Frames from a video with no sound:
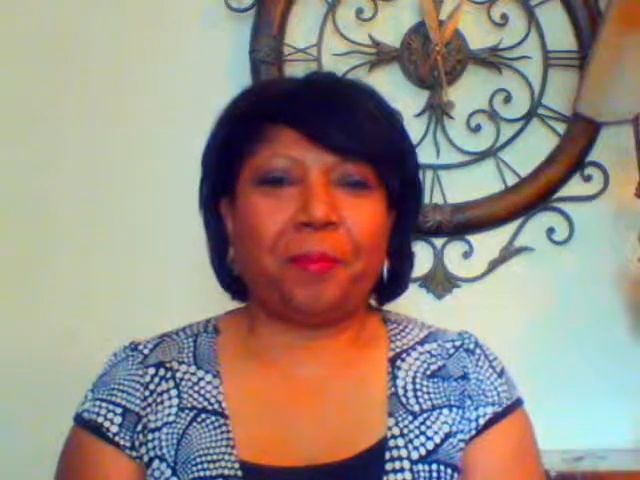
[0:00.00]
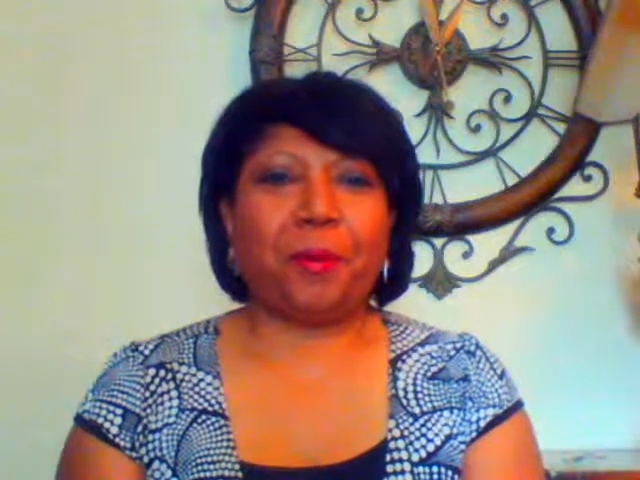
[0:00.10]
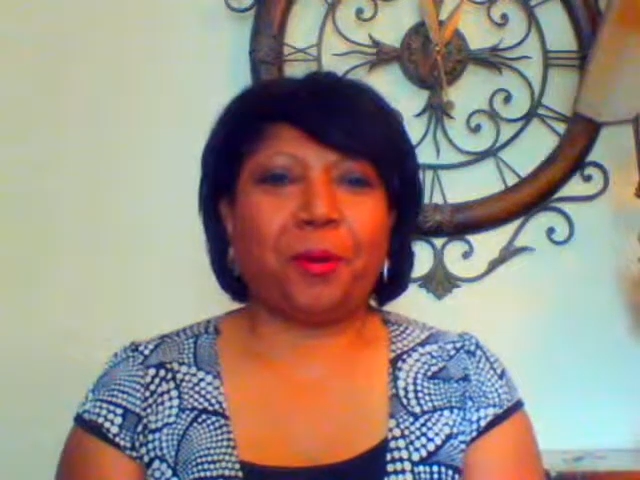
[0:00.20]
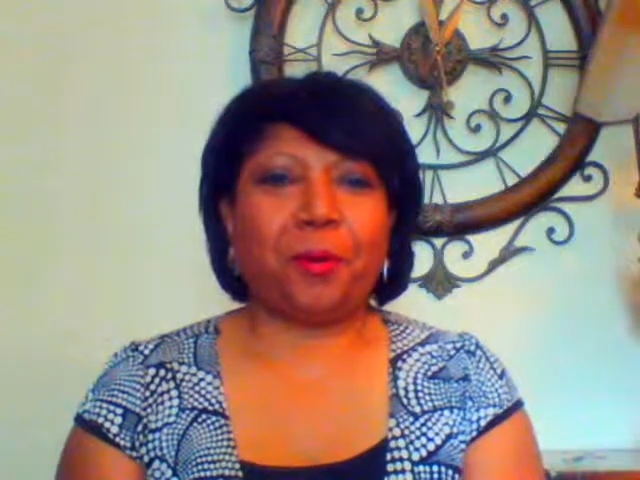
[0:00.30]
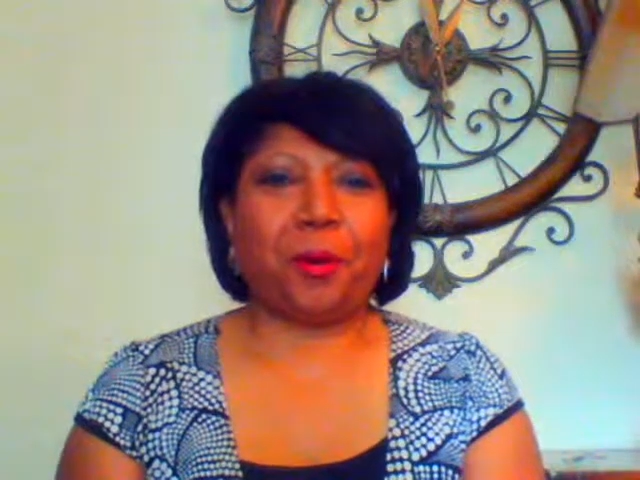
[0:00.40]

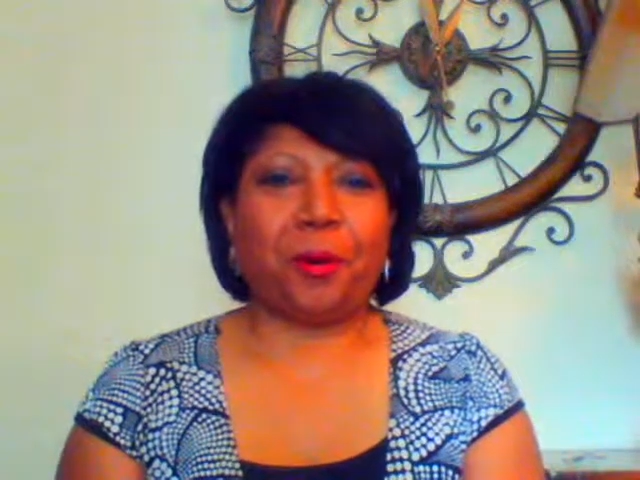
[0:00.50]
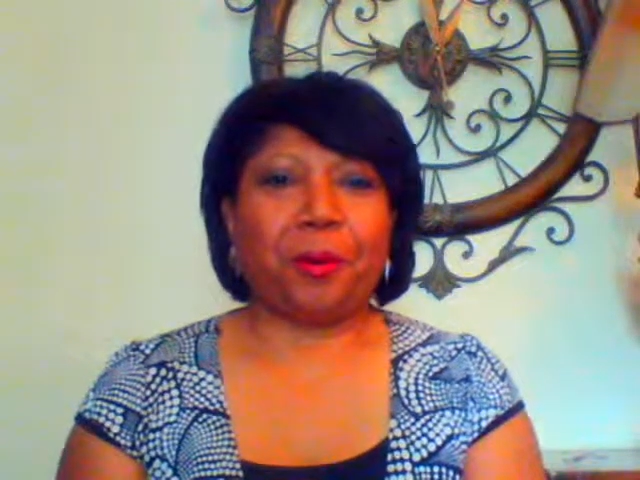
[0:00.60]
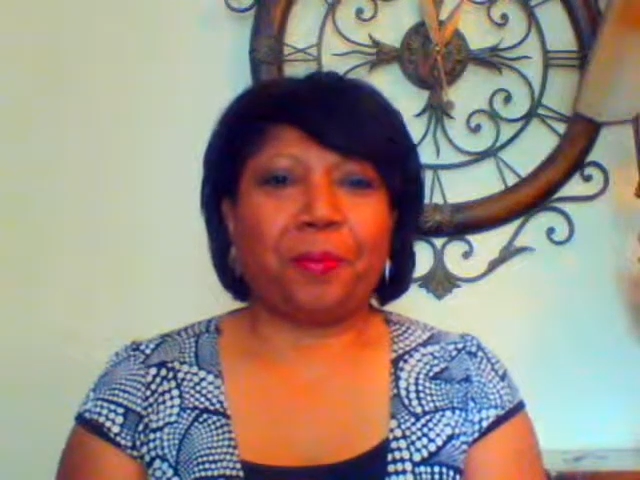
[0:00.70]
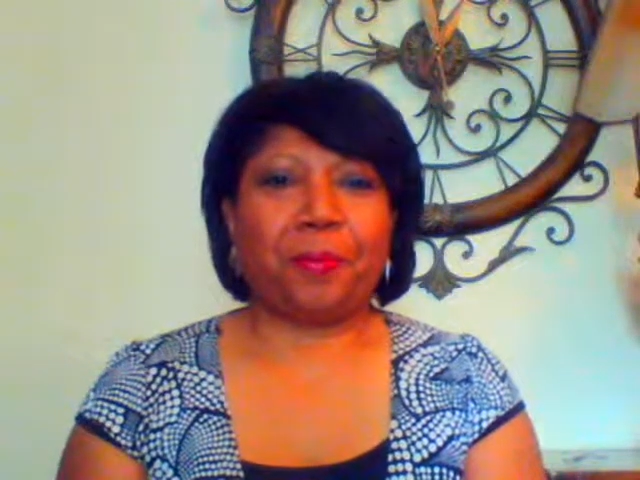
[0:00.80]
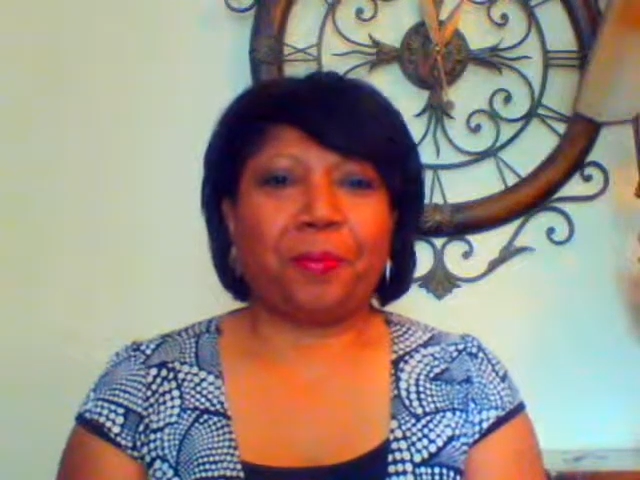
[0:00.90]

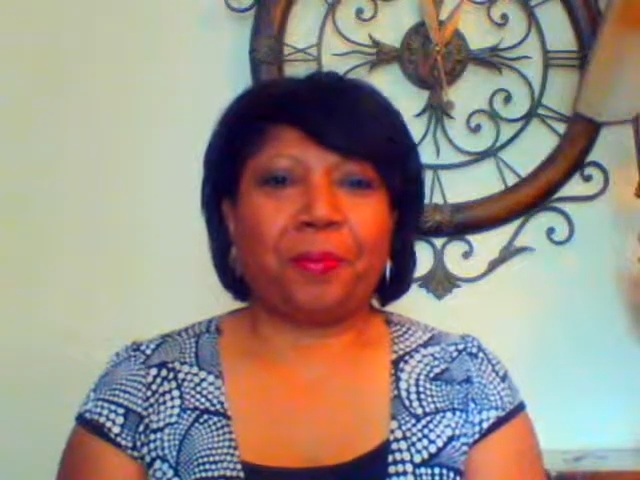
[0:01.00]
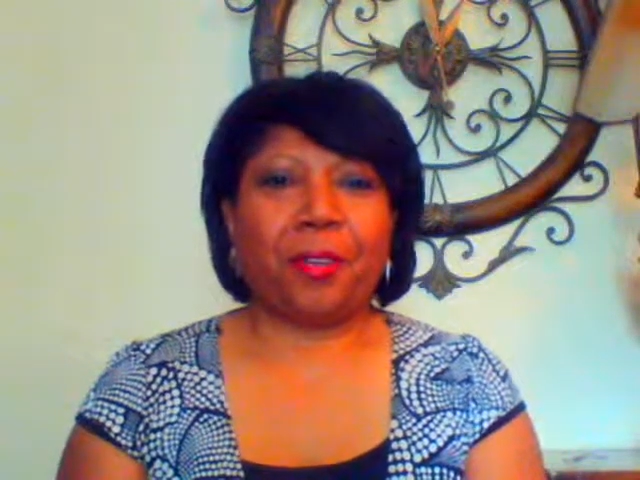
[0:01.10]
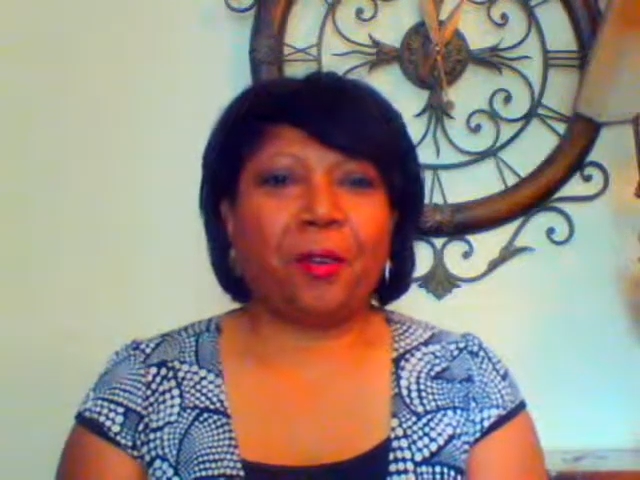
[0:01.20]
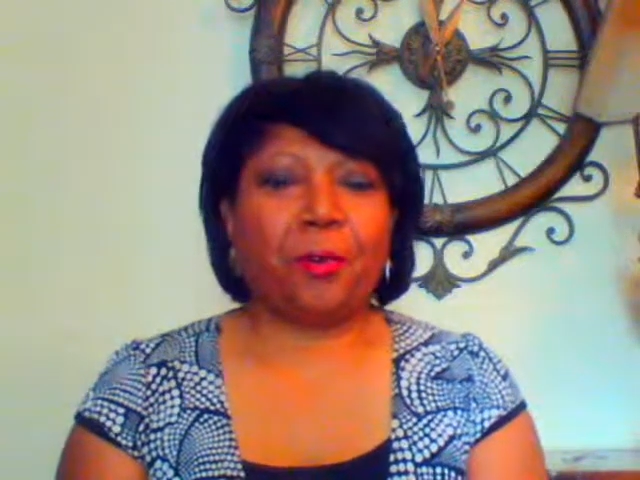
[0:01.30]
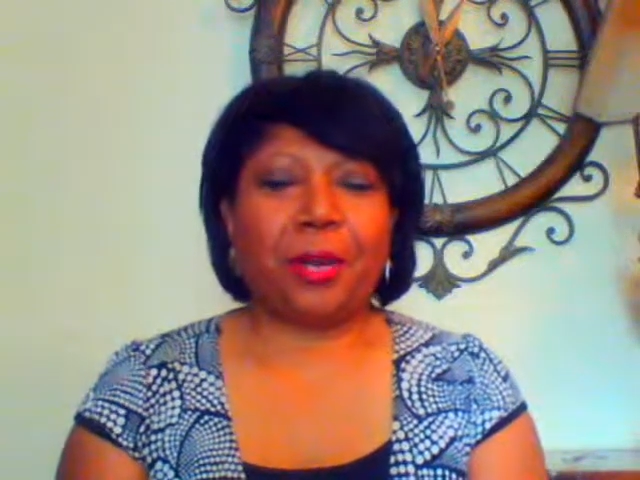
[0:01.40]
Bookworm.
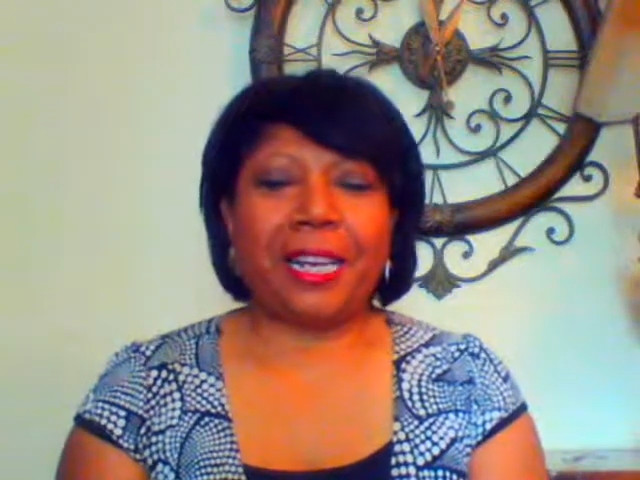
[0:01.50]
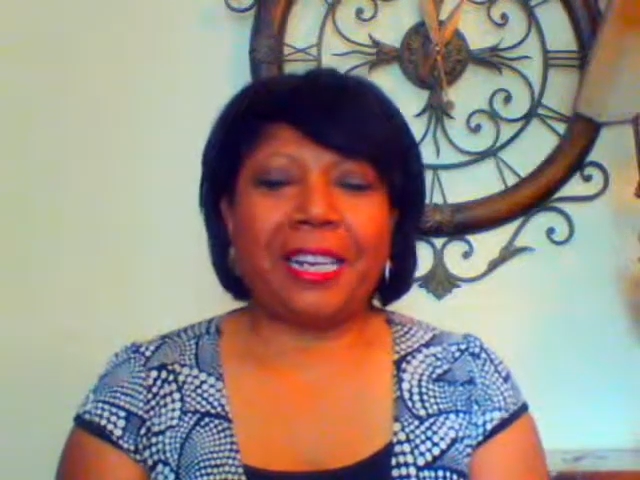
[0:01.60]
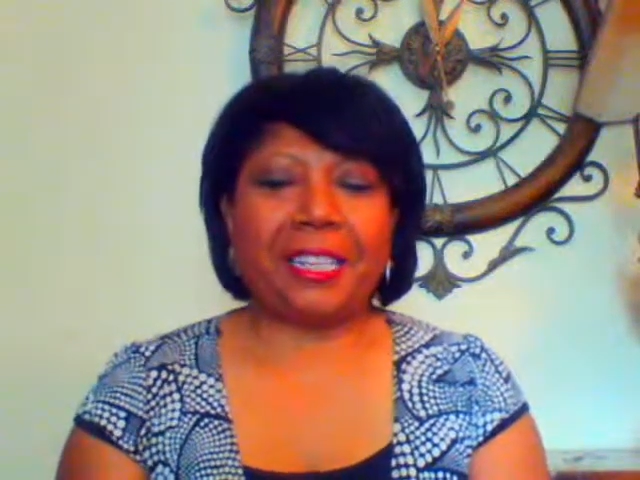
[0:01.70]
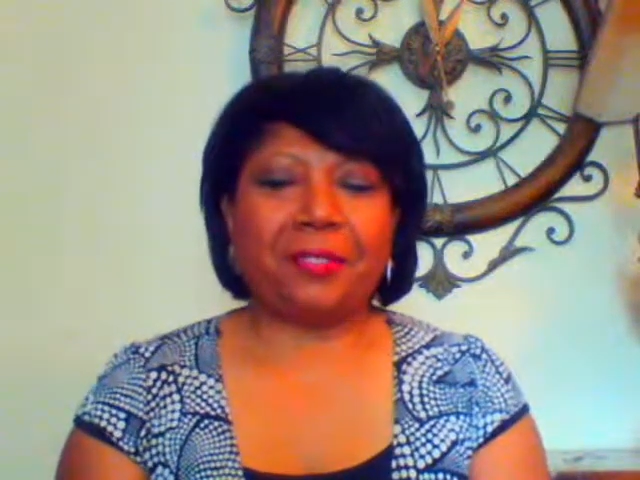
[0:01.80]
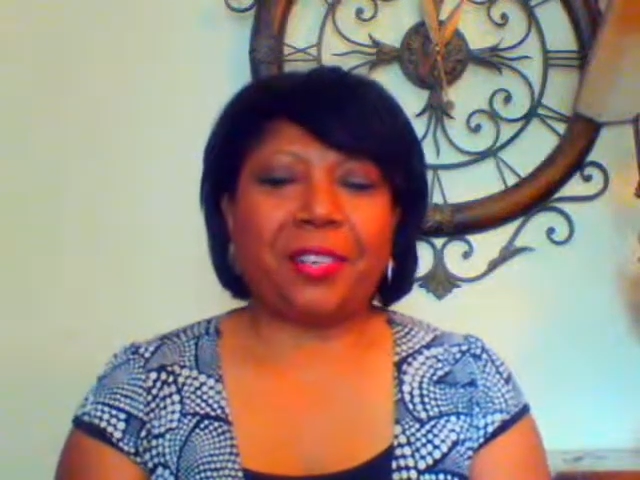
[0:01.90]

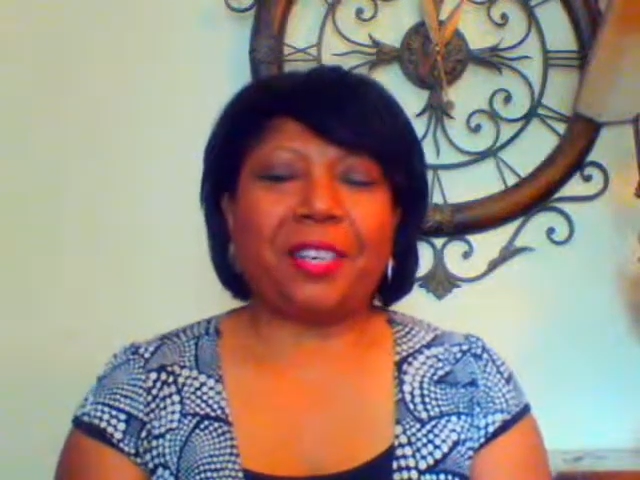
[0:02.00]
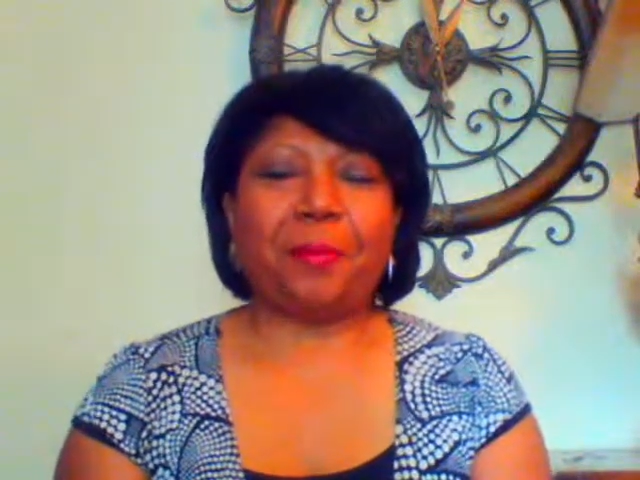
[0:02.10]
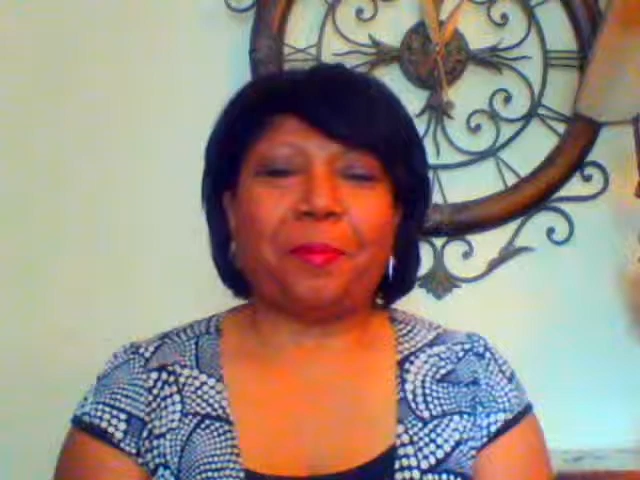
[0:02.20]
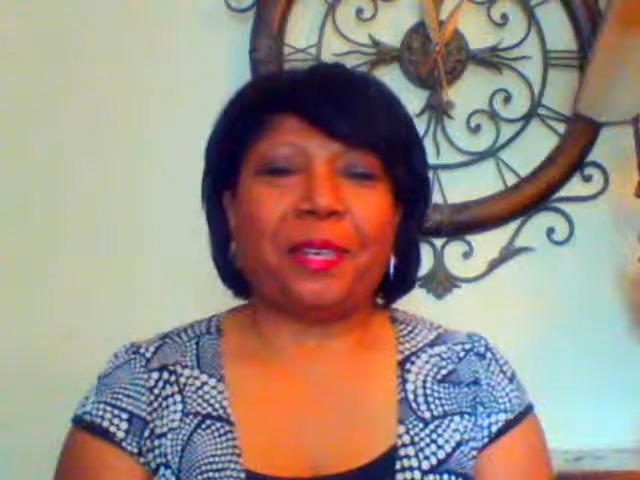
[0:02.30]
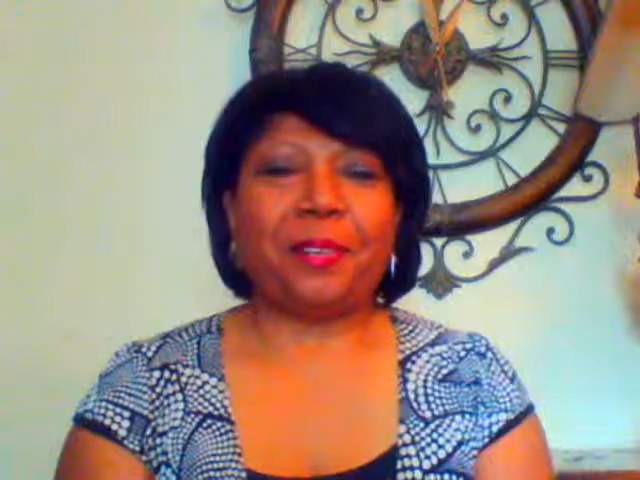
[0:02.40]
Reading is
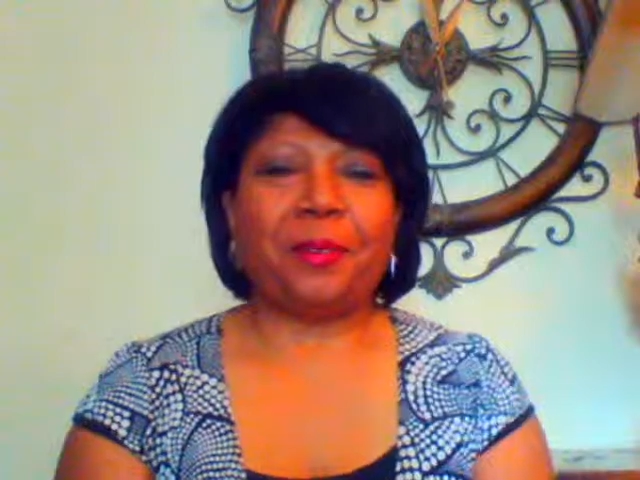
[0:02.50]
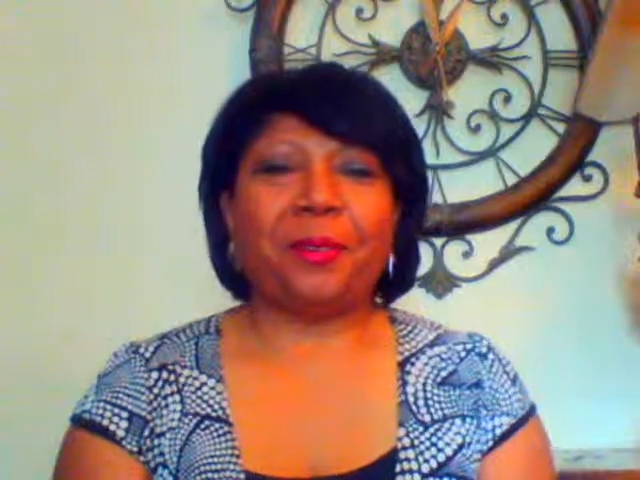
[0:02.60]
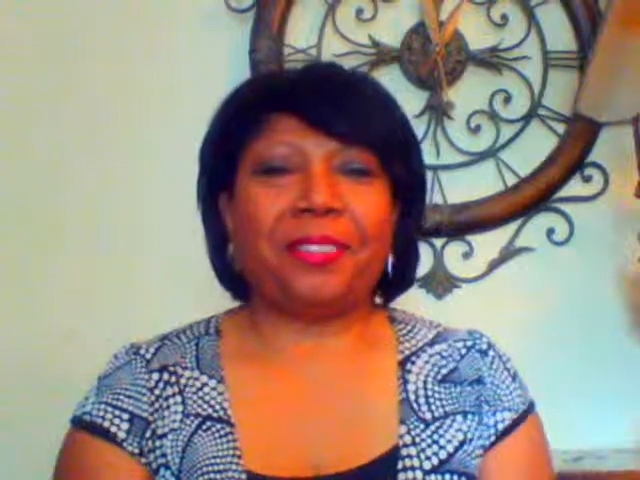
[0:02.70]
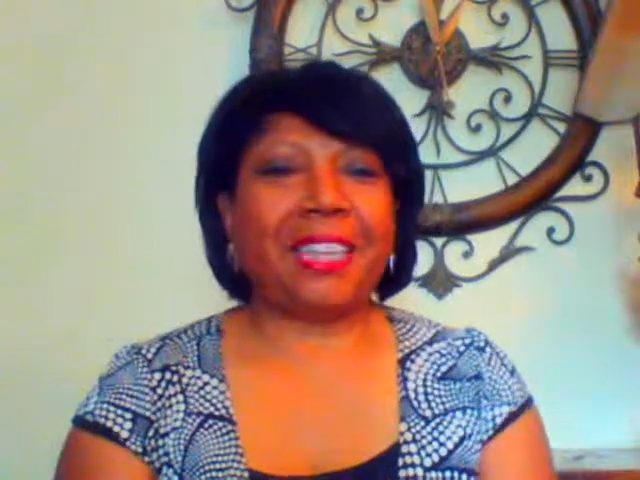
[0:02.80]
fundamental.